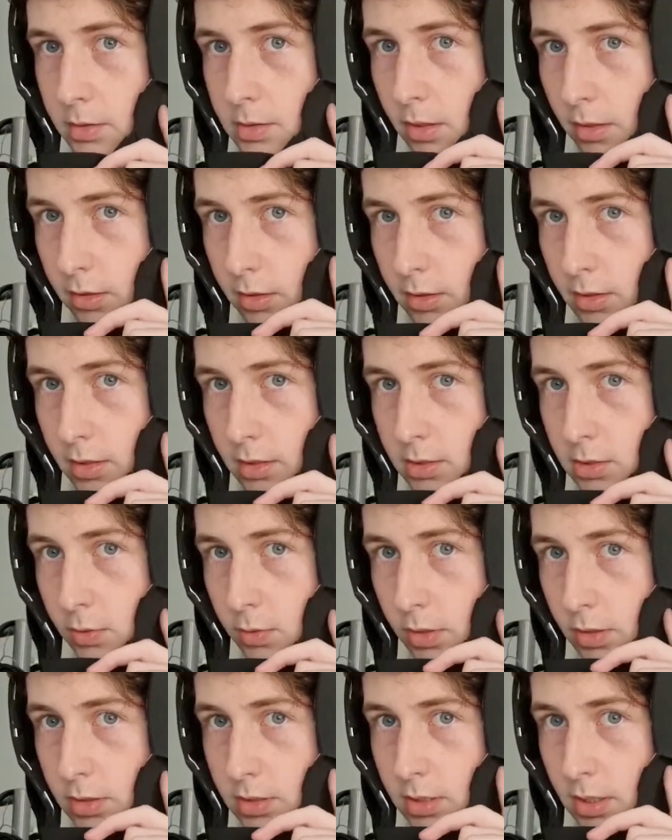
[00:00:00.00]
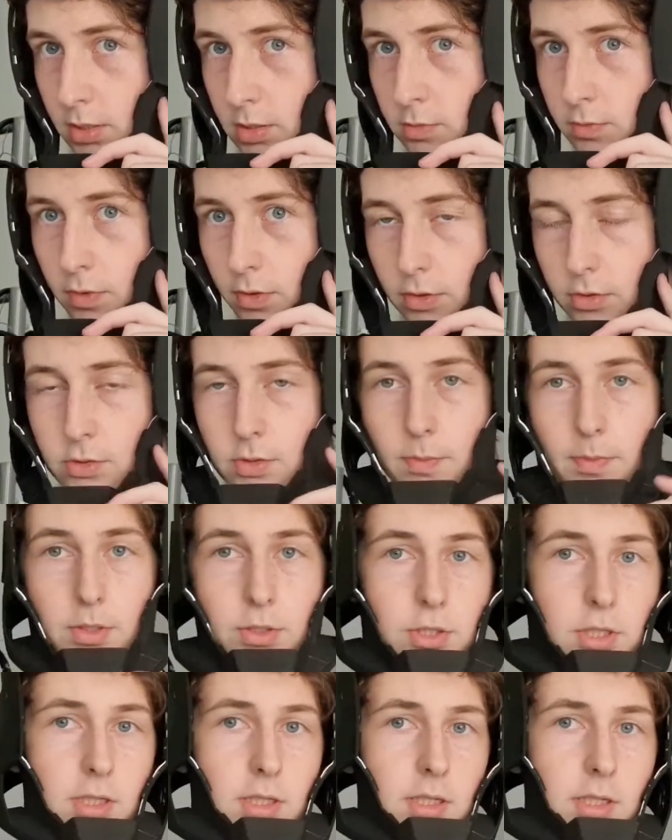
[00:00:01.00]
side of this so it extends to
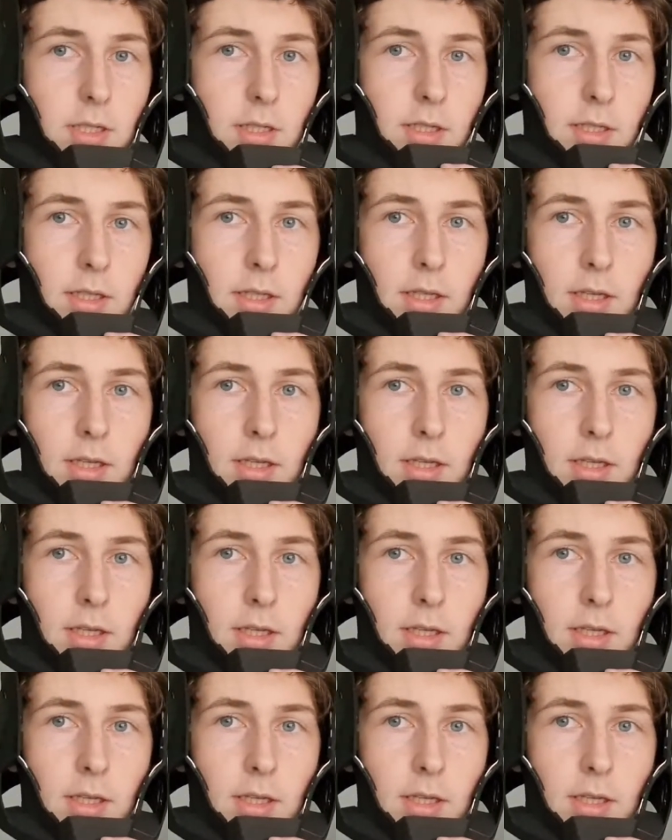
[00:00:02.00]
my cheek.